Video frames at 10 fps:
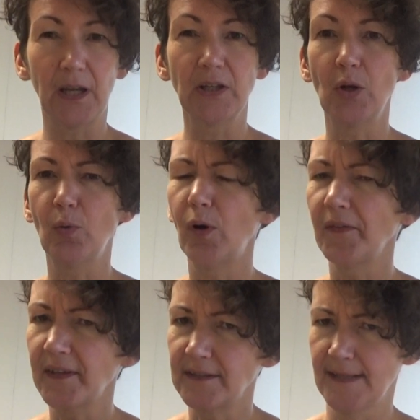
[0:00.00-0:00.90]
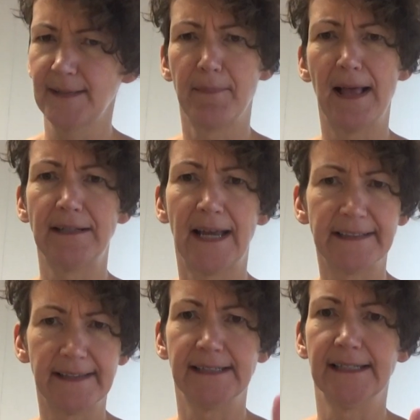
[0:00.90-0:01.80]
what things smell like.
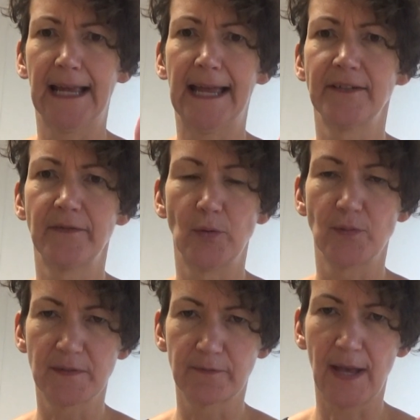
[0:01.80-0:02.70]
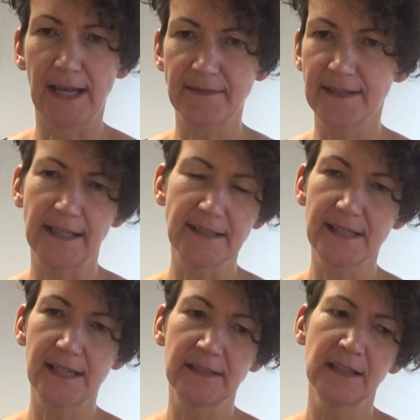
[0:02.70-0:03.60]
Think again of those 5
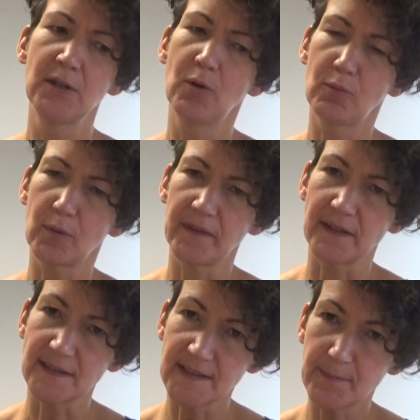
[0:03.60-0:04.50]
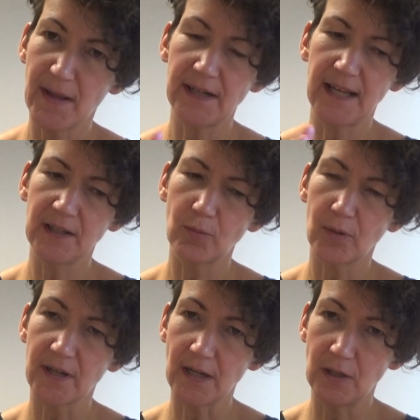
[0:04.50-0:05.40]
senses, what things smell like,
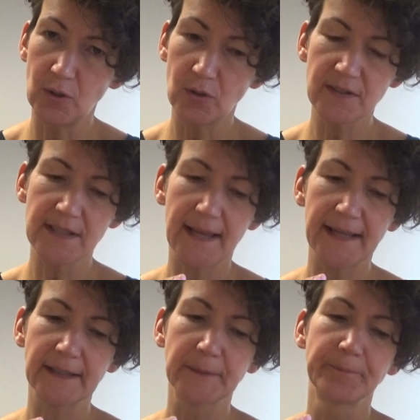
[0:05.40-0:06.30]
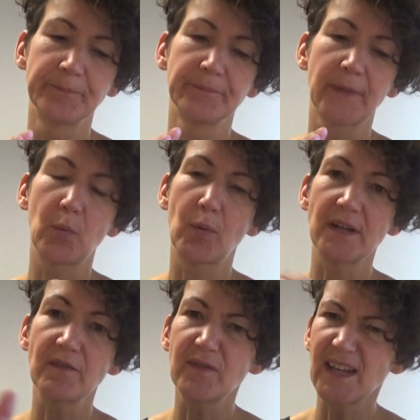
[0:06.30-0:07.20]
what it looks like, what
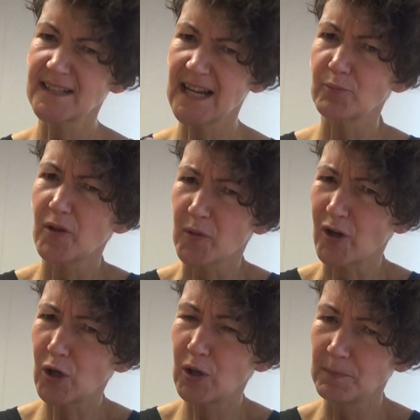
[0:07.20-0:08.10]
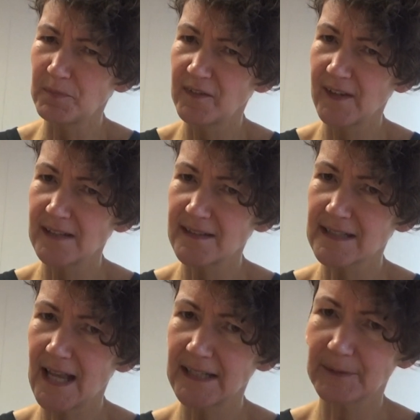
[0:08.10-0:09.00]
it feels like, what the cup
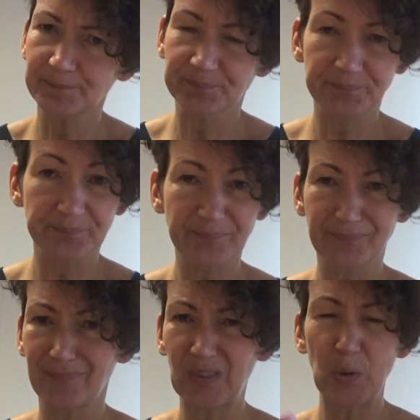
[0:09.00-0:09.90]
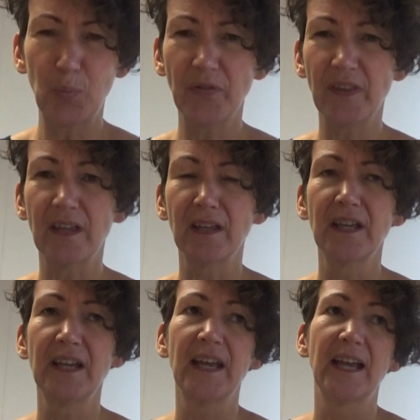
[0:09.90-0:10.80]
feels like, what the
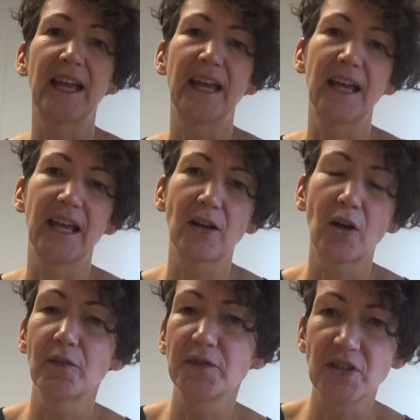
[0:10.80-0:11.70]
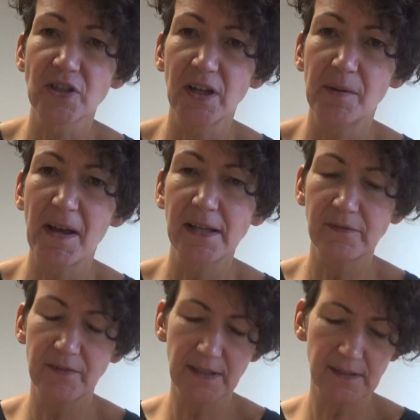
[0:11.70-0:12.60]
coffee jar might
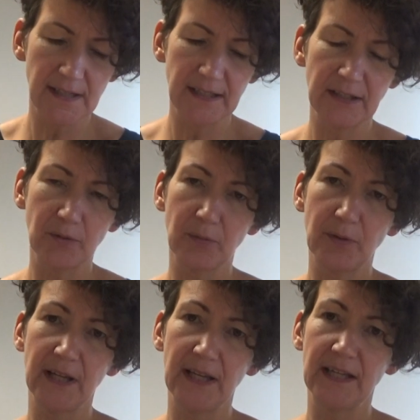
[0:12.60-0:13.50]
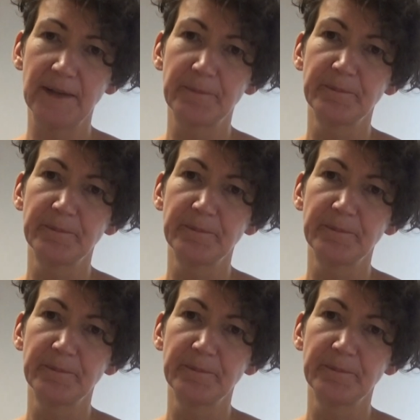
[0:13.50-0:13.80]
feel like, okay?